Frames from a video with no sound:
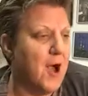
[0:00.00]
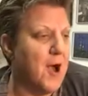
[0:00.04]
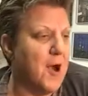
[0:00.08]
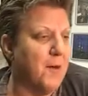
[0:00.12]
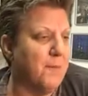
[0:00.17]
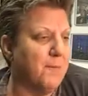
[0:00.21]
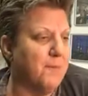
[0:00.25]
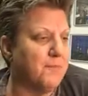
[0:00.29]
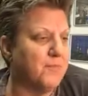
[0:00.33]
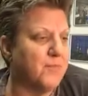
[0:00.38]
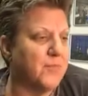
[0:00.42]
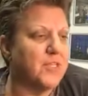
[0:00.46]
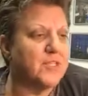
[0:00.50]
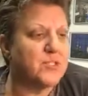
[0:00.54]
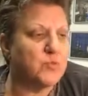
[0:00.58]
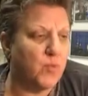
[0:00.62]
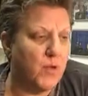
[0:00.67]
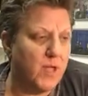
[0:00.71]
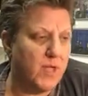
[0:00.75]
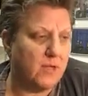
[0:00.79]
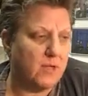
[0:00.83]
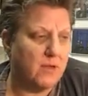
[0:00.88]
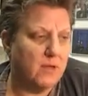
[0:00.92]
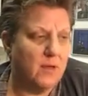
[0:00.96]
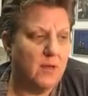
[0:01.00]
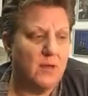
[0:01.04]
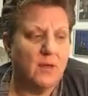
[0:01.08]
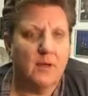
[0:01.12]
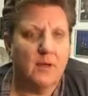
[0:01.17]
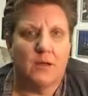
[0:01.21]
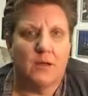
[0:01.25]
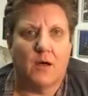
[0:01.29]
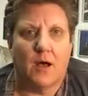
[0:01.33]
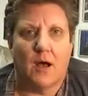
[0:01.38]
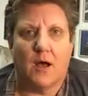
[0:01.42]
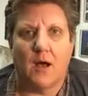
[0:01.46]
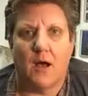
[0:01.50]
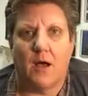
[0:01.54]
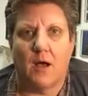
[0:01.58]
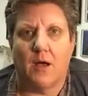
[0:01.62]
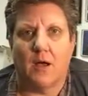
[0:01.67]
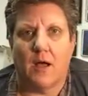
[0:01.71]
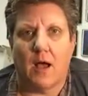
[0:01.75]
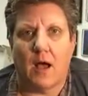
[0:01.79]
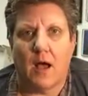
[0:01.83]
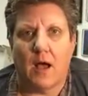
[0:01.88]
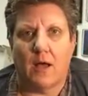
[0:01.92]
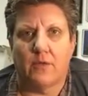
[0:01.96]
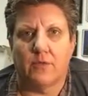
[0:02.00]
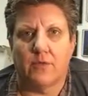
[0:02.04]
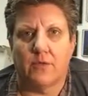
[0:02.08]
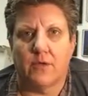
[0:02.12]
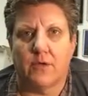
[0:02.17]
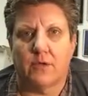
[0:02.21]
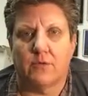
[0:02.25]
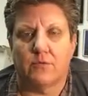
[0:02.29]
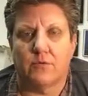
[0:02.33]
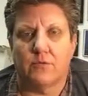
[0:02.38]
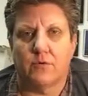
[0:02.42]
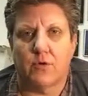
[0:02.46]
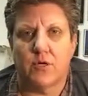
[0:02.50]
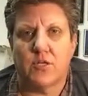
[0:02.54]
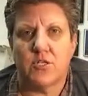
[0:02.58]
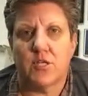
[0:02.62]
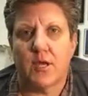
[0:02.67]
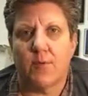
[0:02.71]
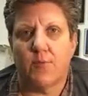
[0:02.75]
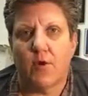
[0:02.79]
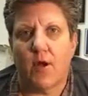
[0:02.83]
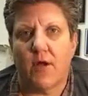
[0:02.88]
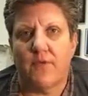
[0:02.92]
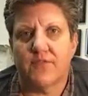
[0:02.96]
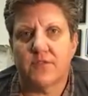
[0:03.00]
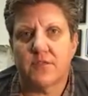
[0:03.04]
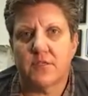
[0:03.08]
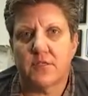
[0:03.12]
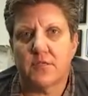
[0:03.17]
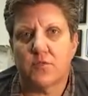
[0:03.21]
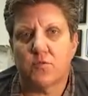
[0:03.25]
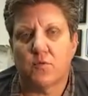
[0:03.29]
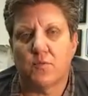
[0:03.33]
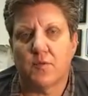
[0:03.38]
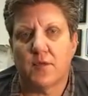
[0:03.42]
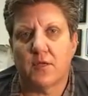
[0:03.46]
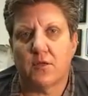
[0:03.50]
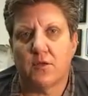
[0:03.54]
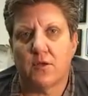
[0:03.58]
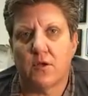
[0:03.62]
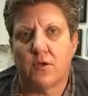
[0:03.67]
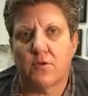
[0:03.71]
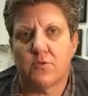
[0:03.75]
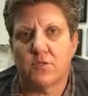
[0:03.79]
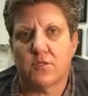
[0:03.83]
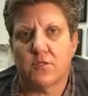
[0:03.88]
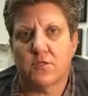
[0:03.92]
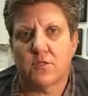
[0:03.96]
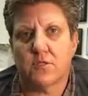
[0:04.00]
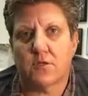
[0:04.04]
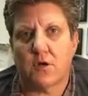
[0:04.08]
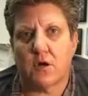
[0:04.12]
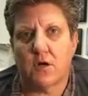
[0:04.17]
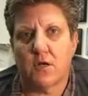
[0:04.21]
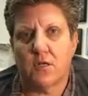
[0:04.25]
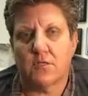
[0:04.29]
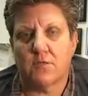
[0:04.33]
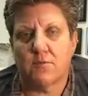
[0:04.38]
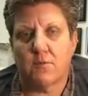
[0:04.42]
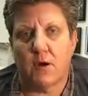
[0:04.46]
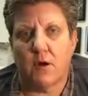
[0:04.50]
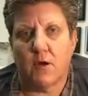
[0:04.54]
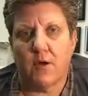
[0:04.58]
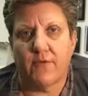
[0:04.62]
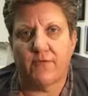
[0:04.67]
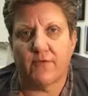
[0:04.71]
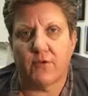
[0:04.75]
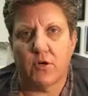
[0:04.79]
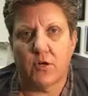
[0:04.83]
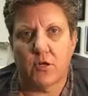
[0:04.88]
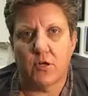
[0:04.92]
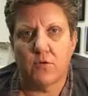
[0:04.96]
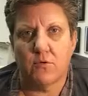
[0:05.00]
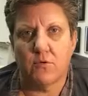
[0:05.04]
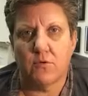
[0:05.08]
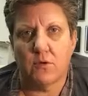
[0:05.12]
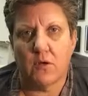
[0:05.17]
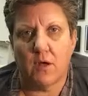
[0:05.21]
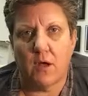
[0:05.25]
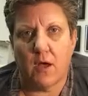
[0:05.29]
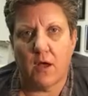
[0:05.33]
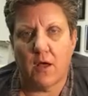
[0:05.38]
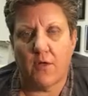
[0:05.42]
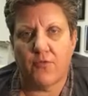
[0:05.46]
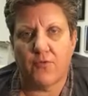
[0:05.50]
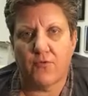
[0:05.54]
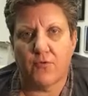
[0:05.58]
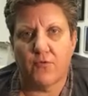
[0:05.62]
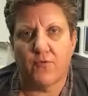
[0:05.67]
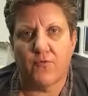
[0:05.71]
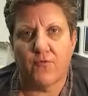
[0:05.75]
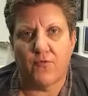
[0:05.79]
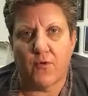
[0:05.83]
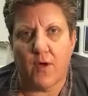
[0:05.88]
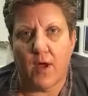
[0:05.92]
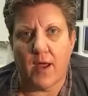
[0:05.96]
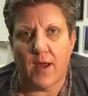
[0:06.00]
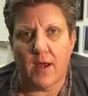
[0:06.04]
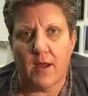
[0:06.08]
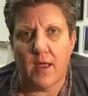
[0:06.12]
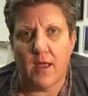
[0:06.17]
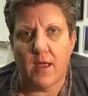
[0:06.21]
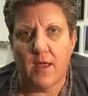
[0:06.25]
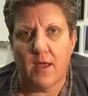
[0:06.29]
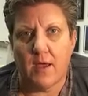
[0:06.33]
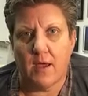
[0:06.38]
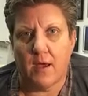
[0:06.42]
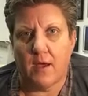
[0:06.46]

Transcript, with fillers: Um, this week, uh, the Green Chamber offices will be closed starting tomorrow afternoon uh, through Friday.